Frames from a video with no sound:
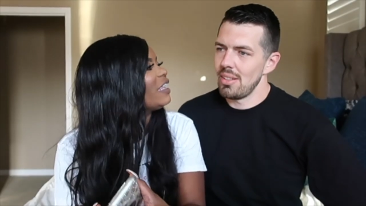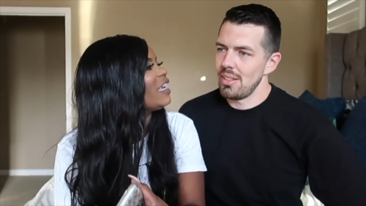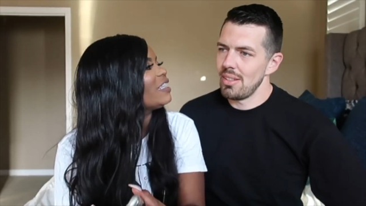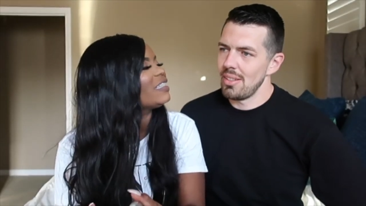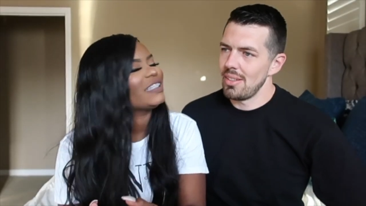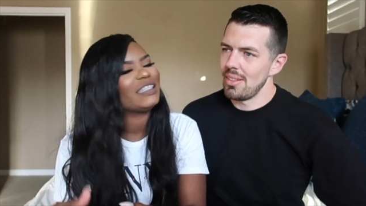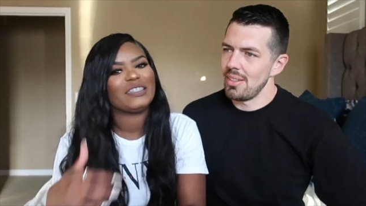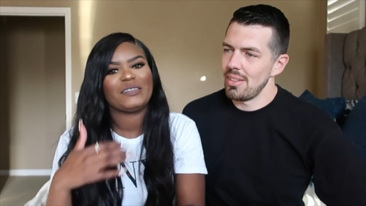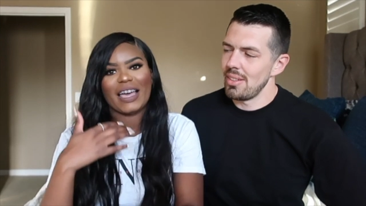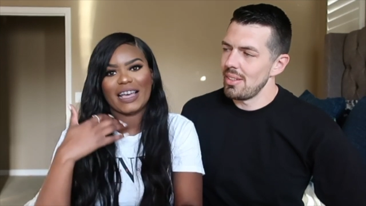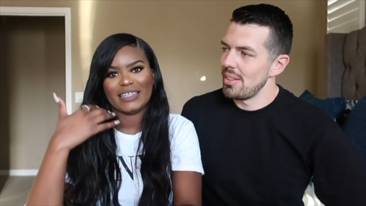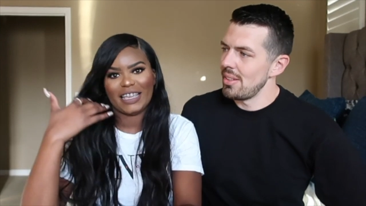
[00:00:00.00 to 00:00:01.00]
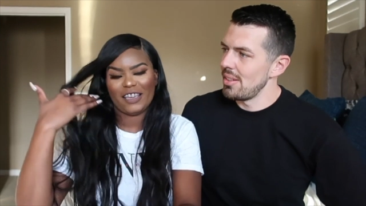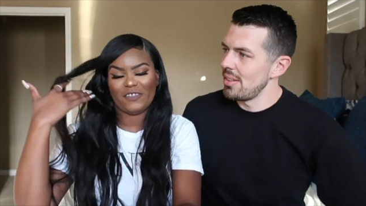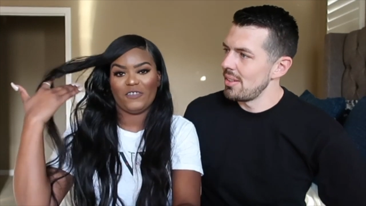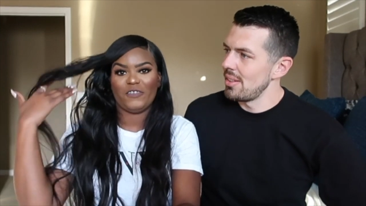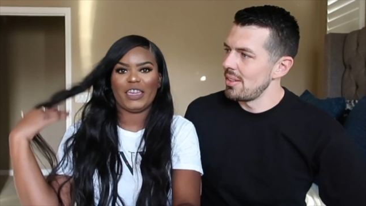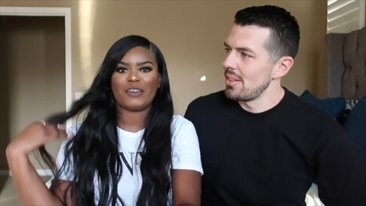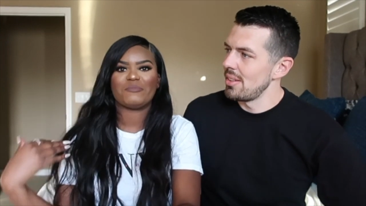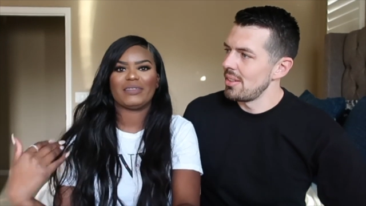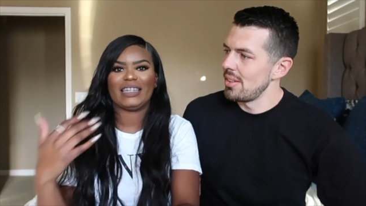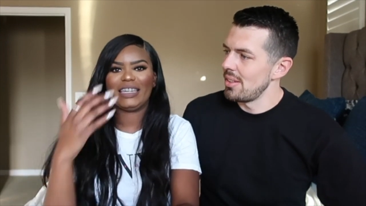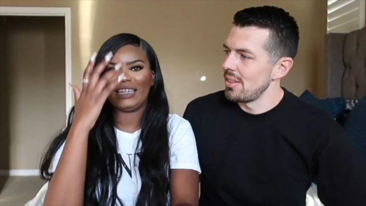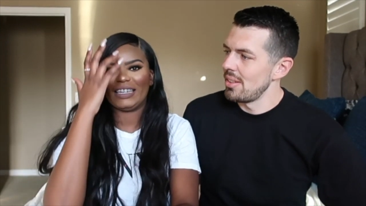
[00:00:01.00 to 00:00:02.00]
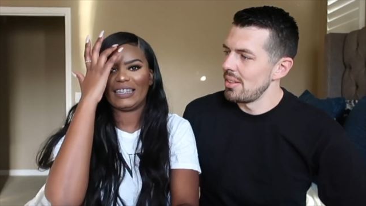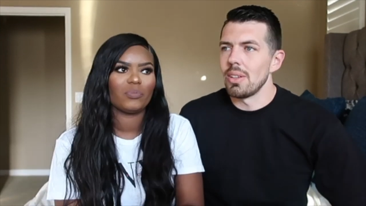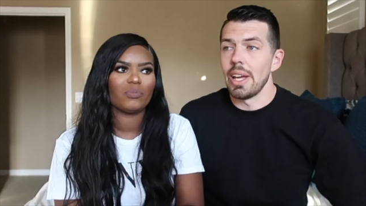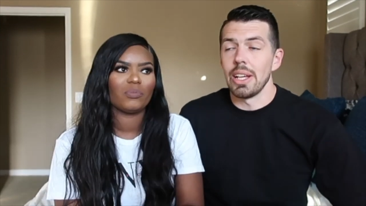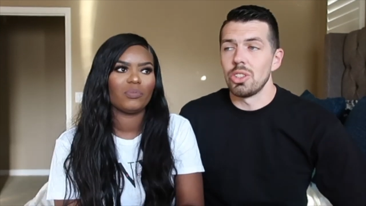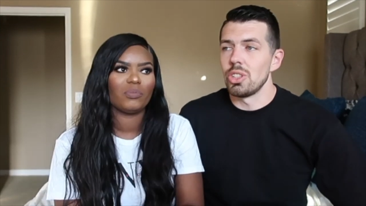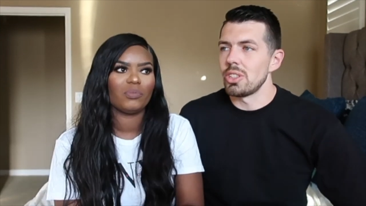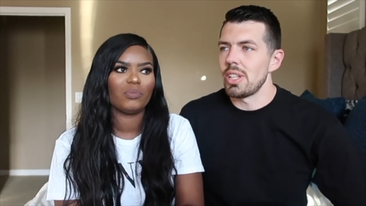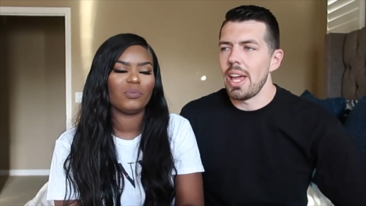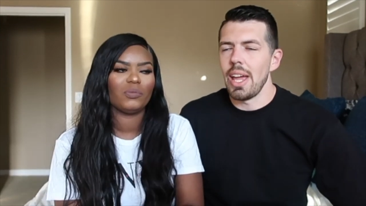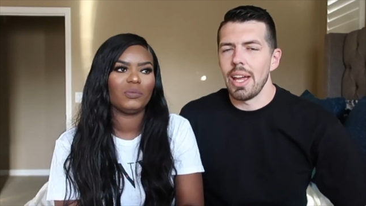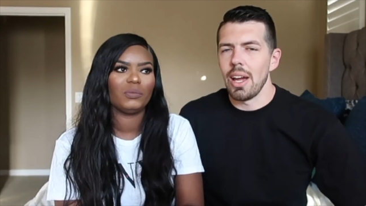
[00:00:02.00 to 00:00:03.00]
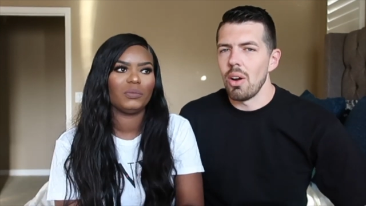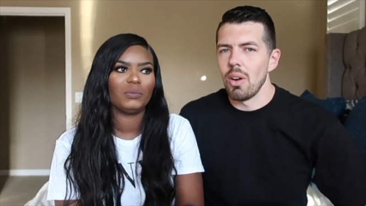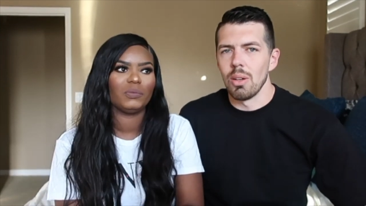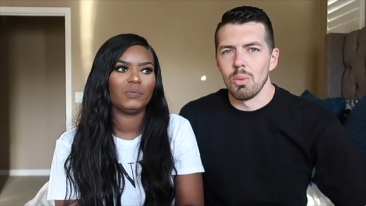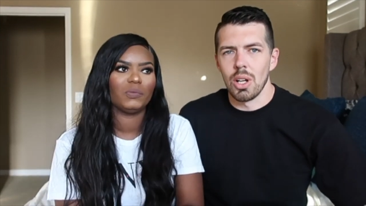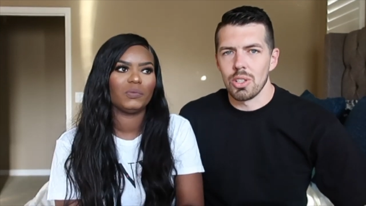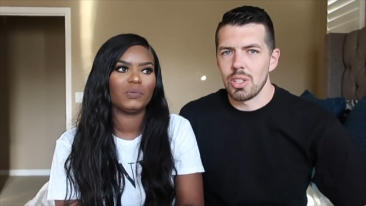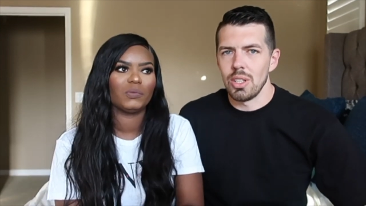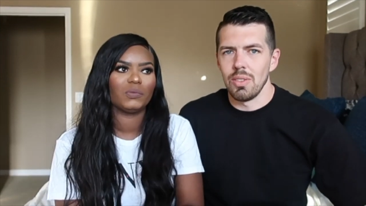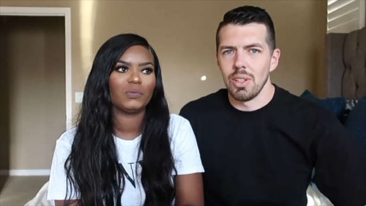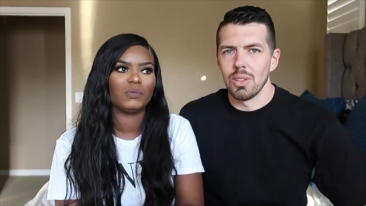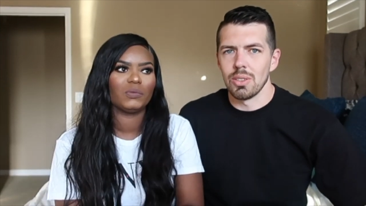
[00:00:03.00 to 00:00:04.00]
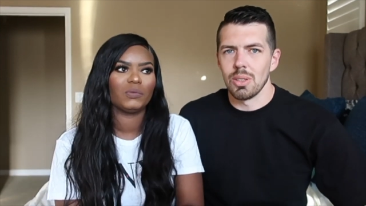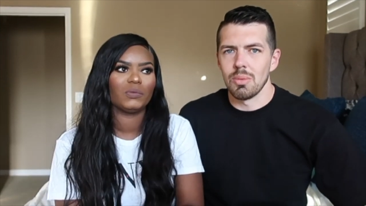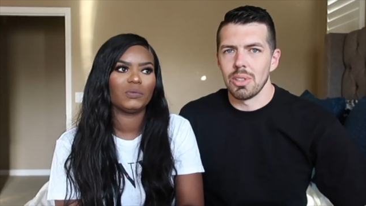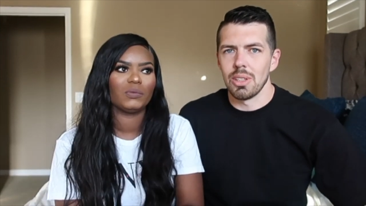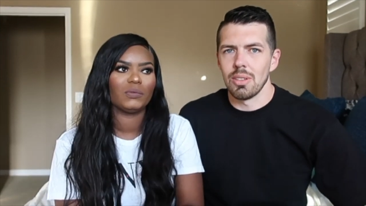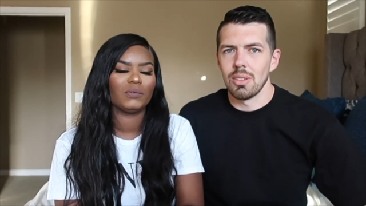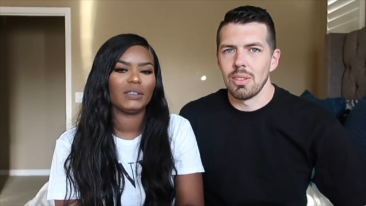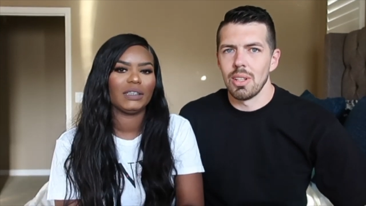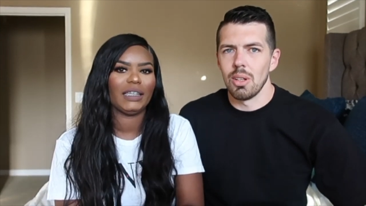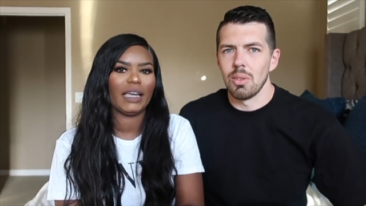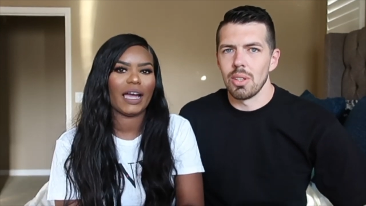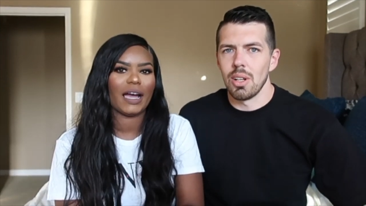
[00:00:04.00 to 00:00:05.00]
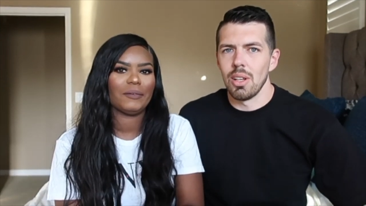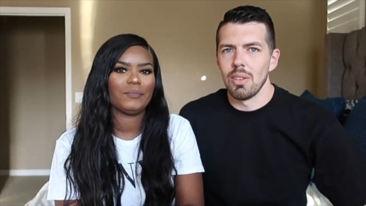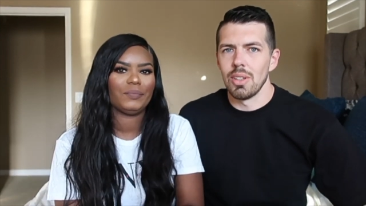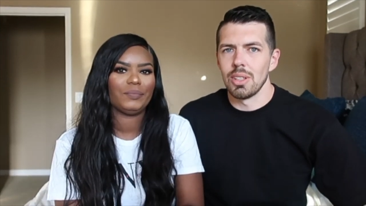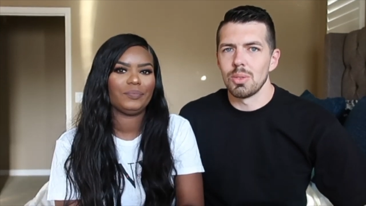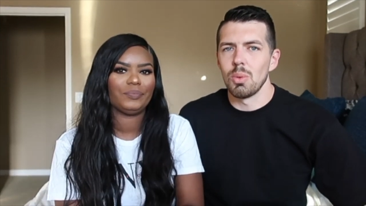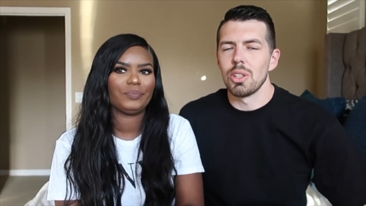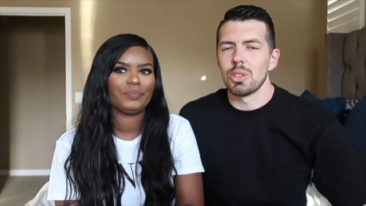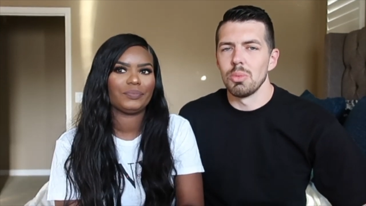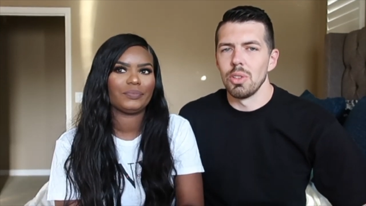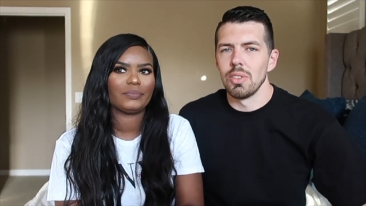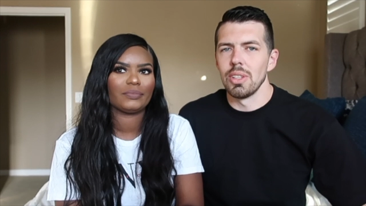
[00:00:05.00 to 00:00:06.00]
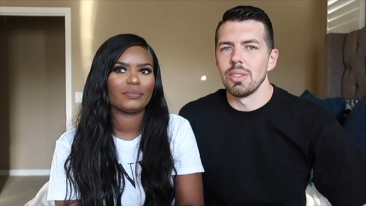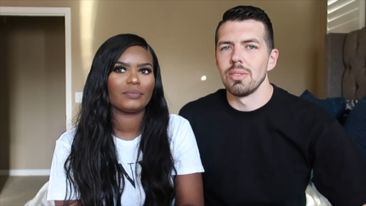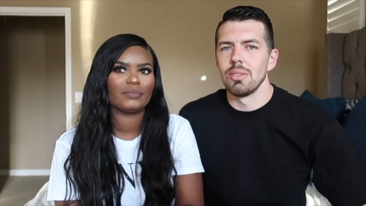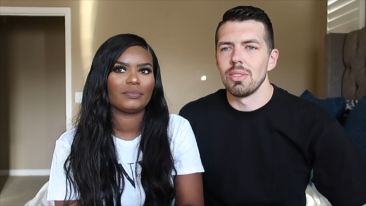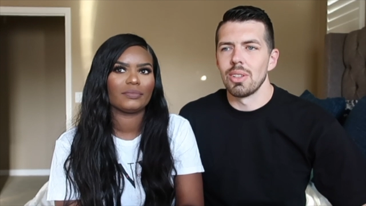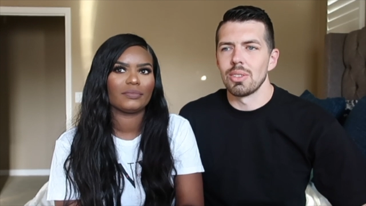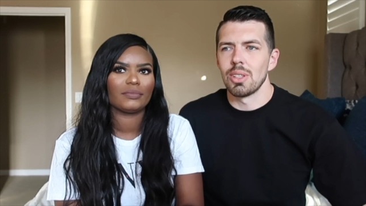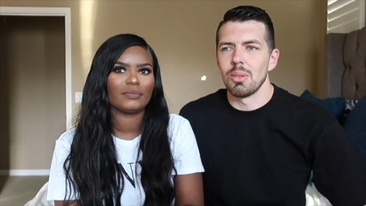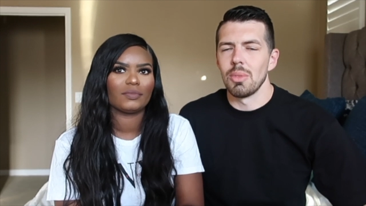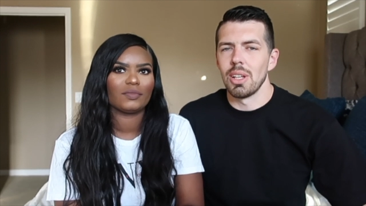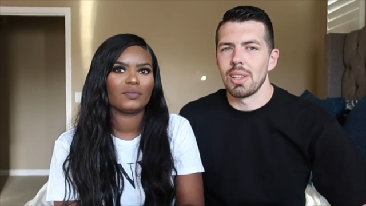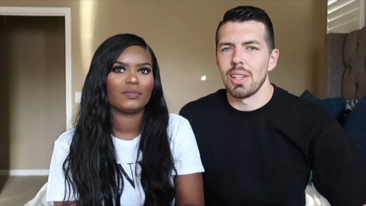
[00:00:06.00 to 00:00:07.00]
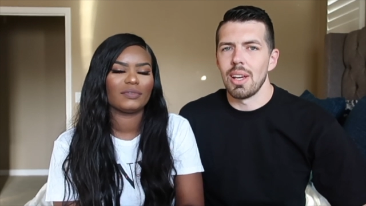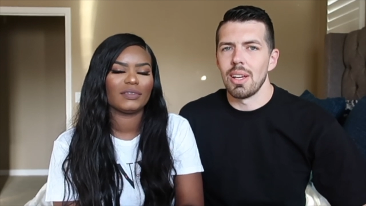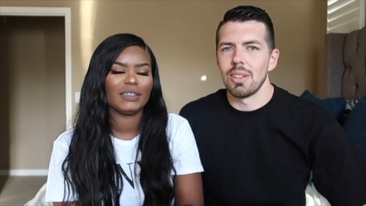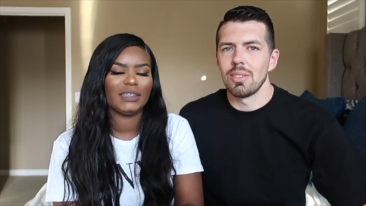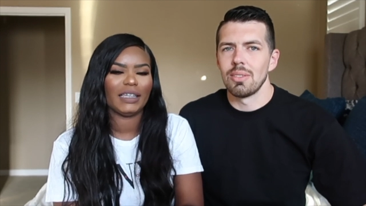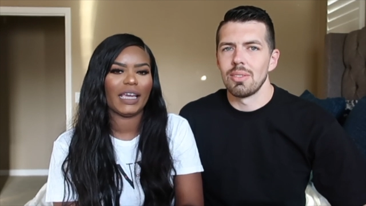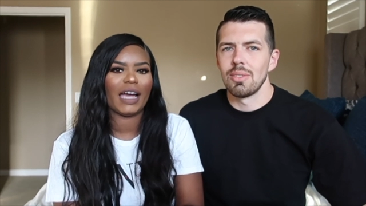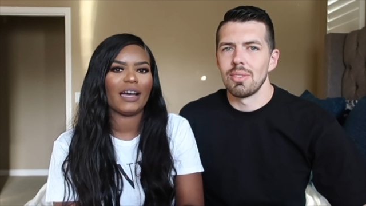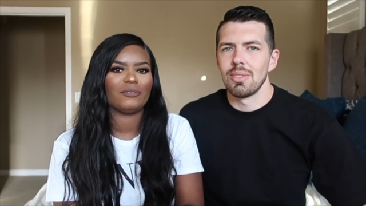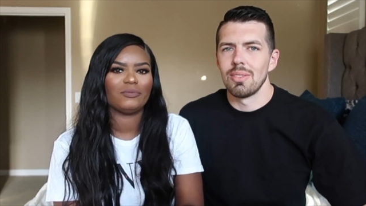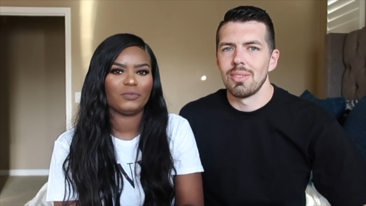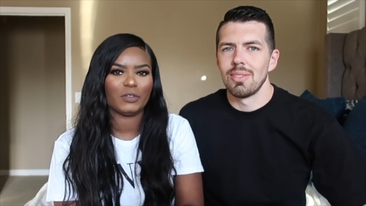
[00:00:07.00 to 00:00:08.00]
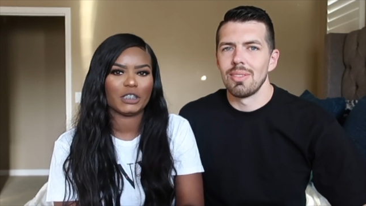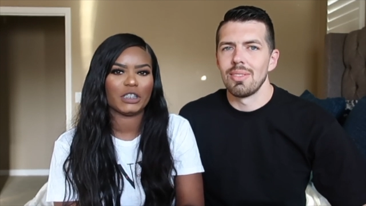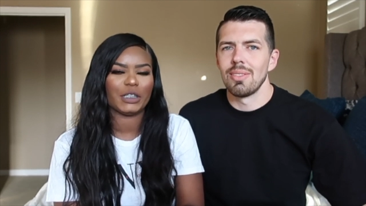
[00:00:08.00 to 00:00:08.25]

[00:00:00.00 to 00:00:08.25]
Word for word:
Speaker 1: thing to do as a family?
Speaker 2: Like just hang out and watch TV or something. Like yeah. Us, watch a movie or something like that.
Speaker 1: Yeah, for